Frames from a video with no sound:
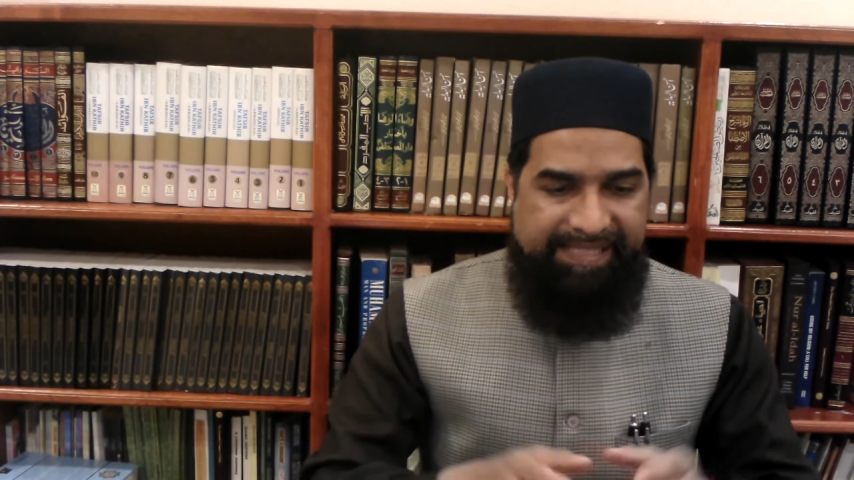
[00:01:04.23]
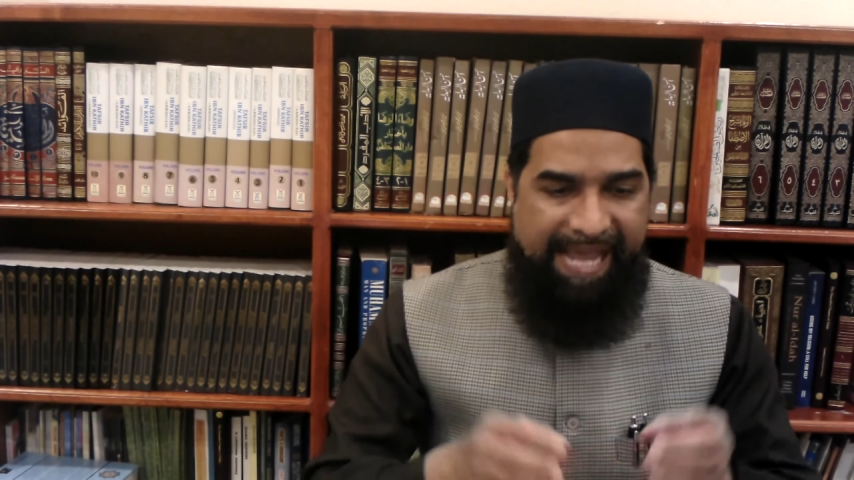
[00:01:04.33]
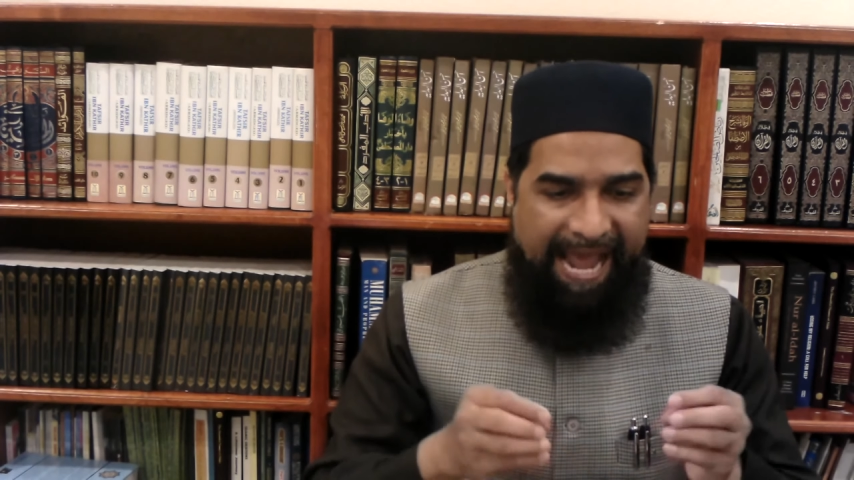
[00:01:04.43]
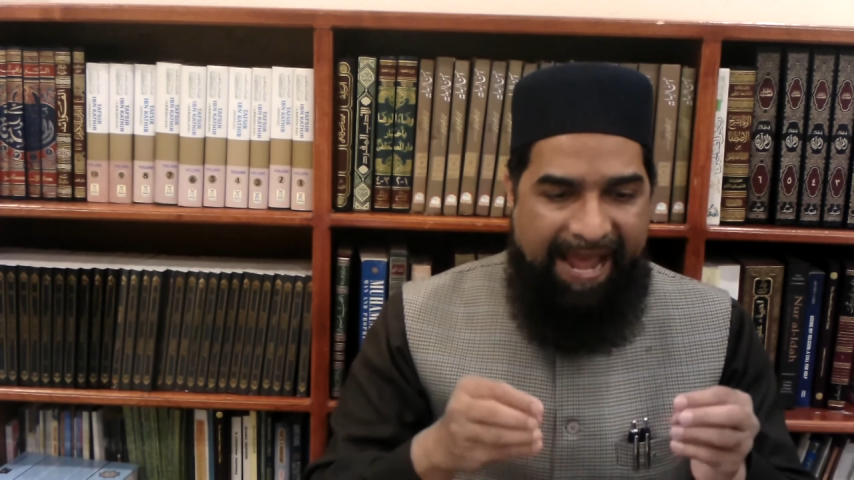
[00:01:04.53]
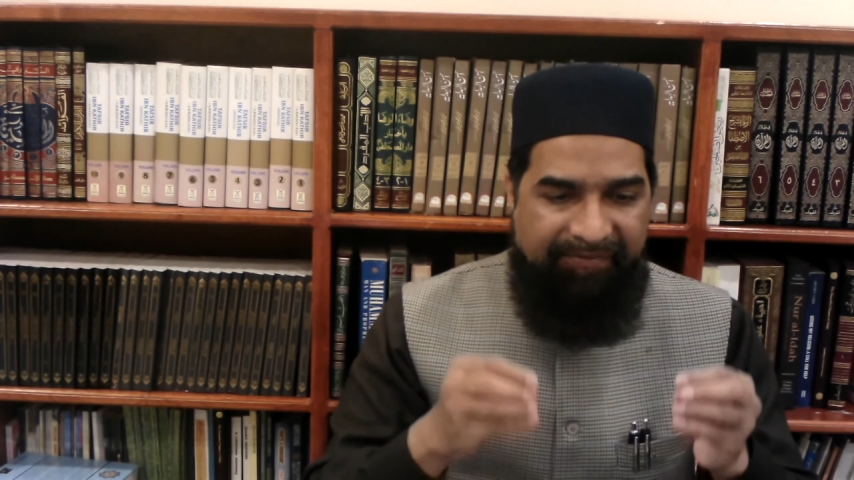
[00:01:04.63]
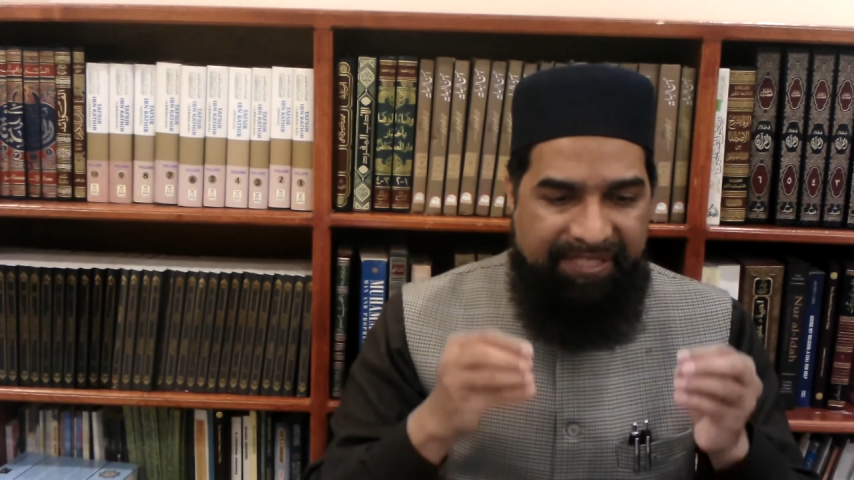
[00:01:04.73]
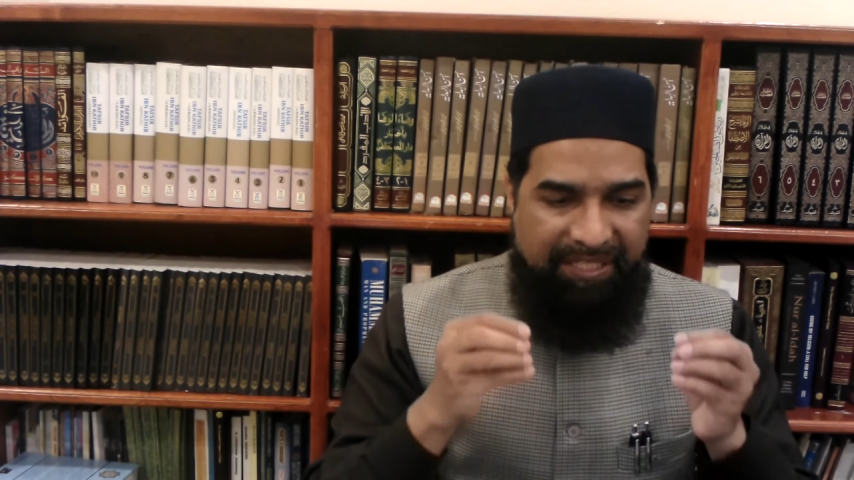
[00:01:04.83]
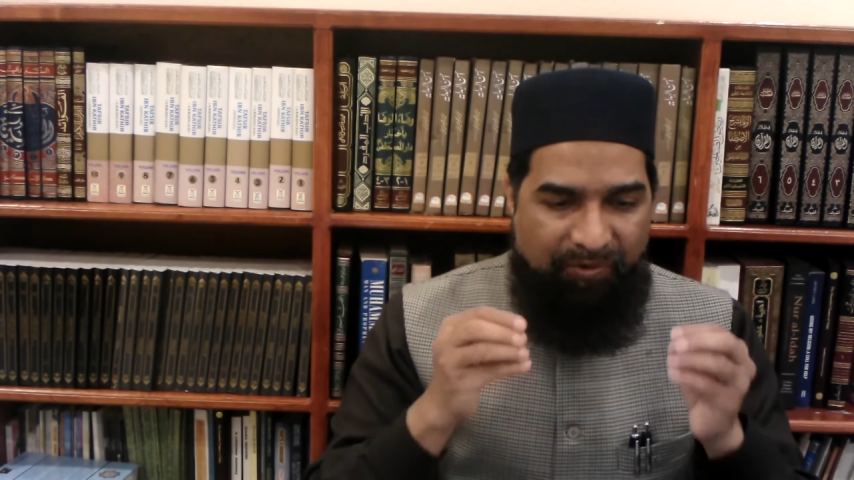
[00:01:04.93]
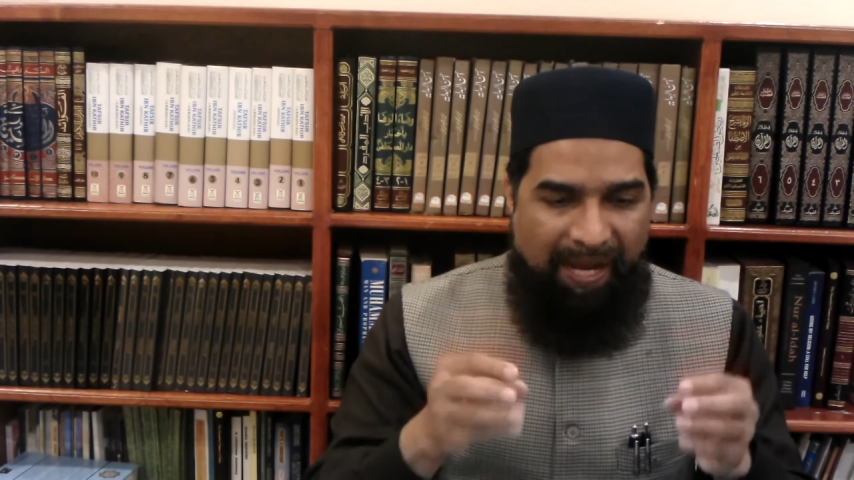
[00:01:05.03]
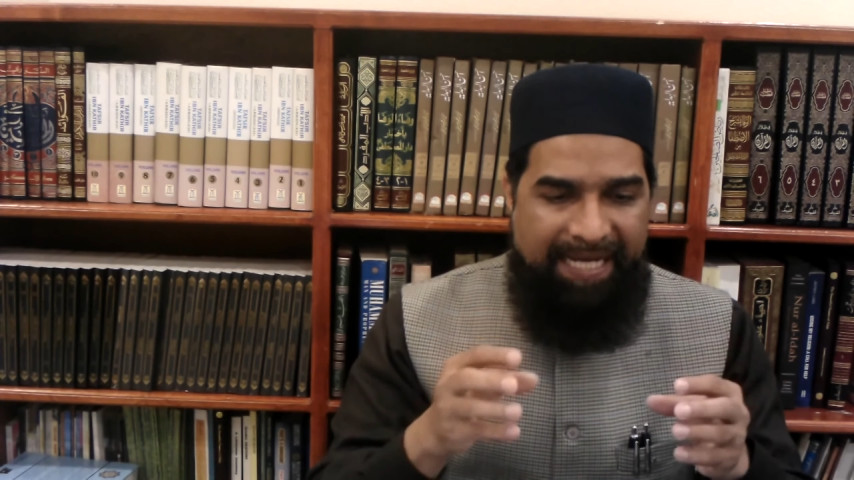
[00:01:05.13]
They have the
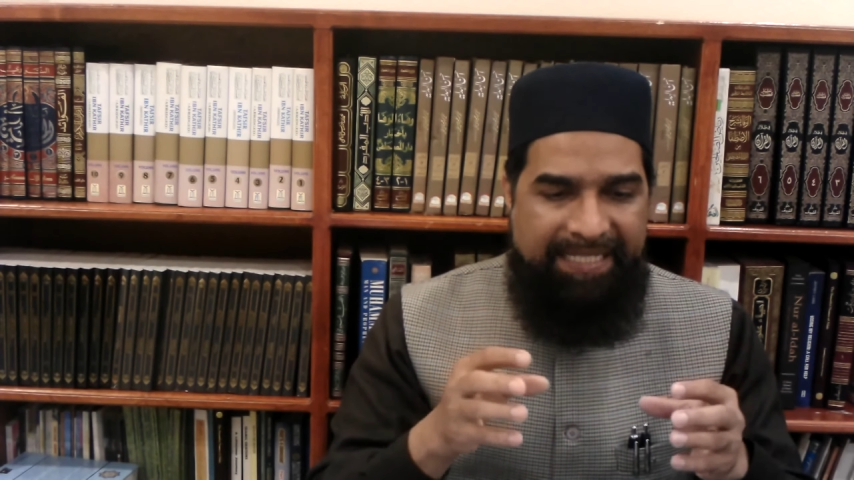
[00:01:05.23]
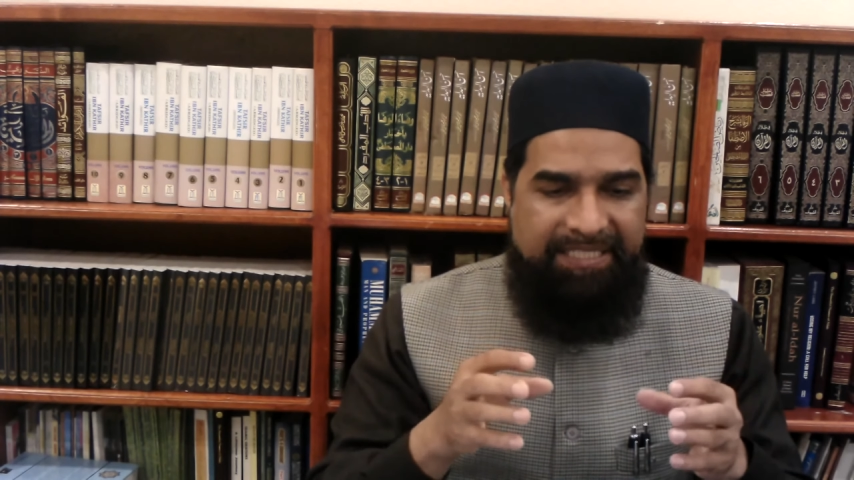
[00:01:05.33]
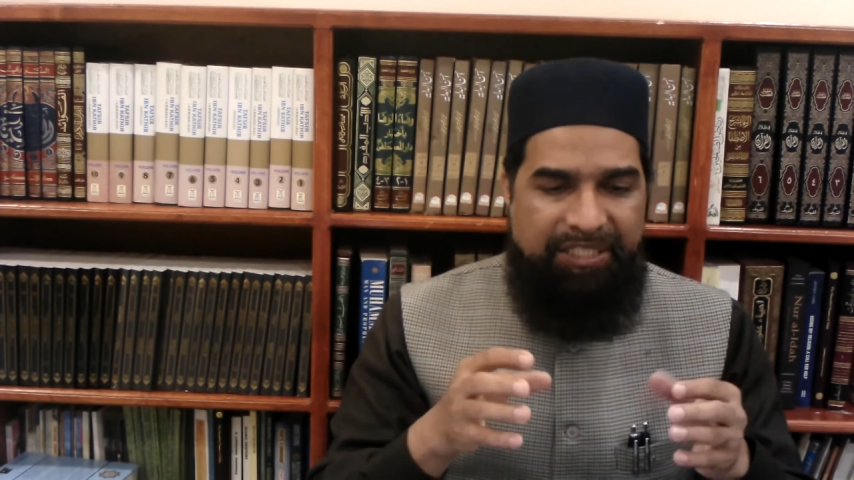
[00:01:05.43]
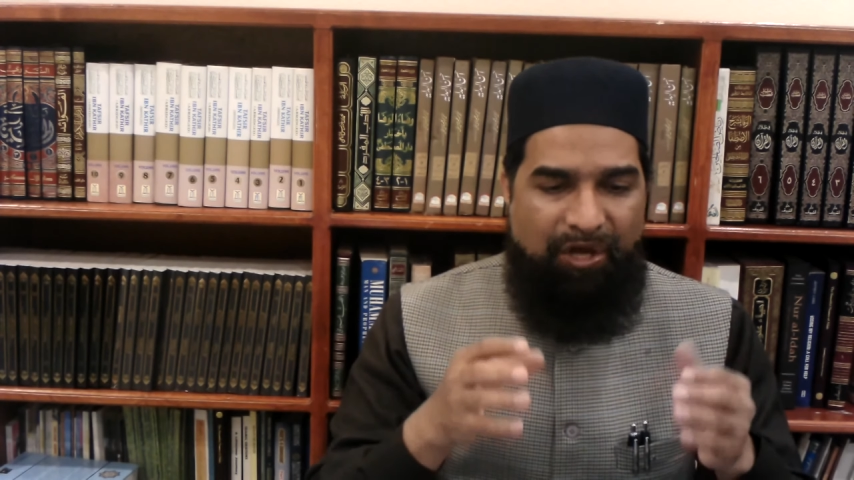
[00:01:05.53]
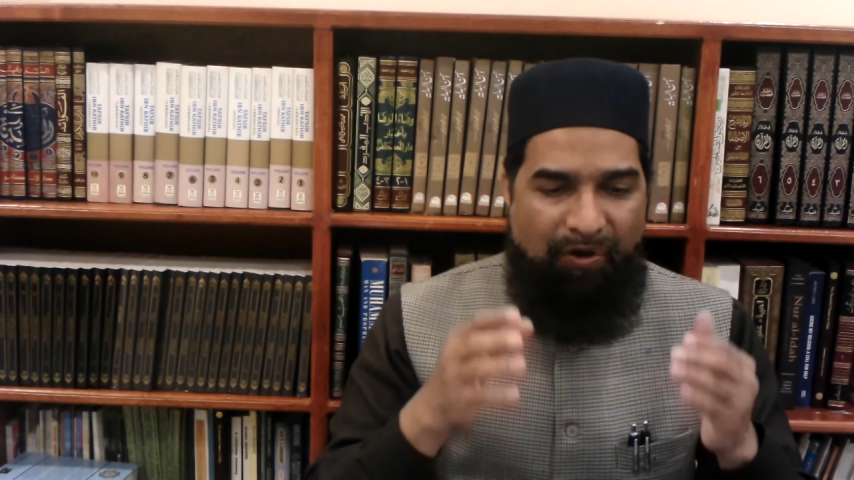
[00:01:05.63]
quality